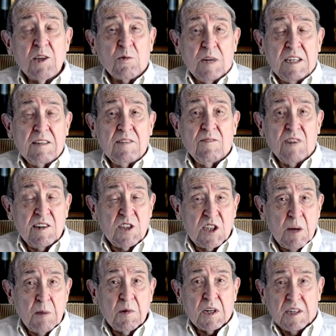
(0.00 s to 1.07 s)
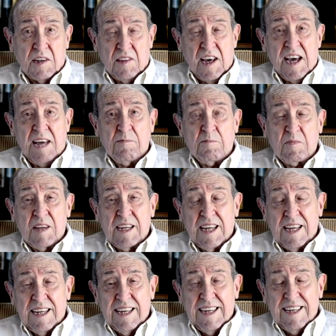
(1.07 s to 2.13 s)
one, very similar to that.
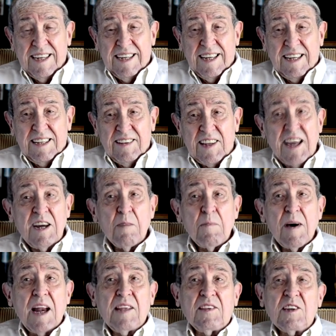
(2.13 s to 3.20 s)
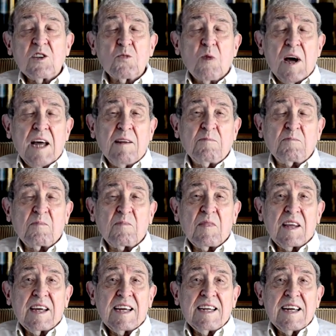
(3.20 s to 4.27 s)
Think about it this way.
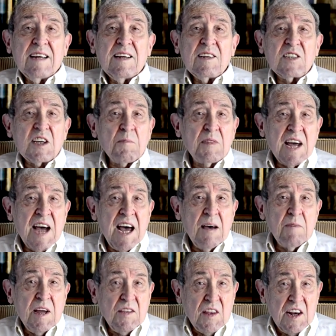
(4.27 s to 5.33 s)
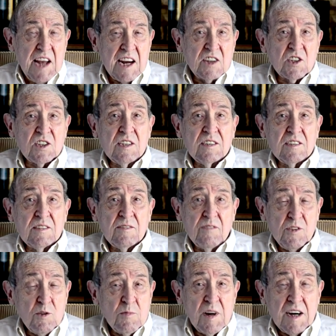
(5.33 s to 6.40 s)
Sometime in the next
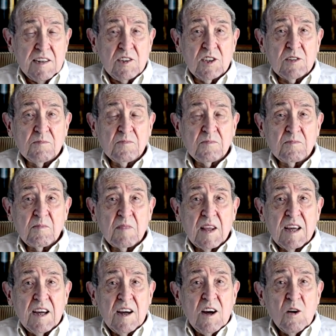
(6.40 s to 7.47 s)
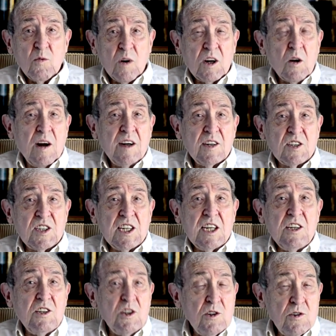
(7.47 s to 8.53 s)
few months, we're going to see
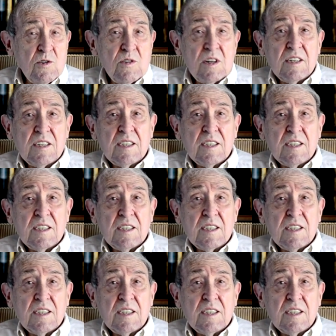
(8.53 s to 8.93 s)
new